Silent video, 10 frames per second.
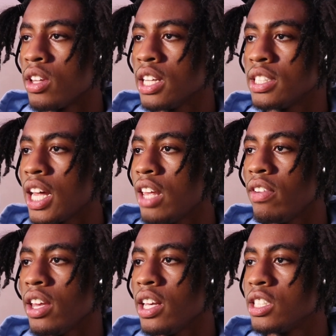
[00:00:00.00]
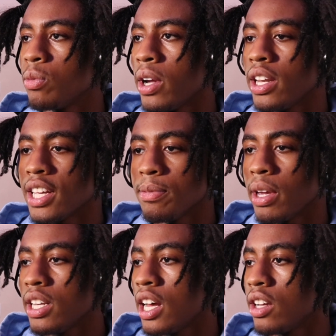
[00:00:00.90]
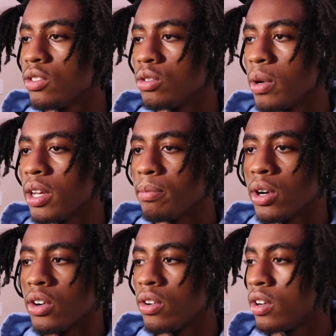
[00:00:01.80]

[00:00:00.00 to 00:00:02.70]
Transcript: That's not even his weight. That's McDonald's weight, bro.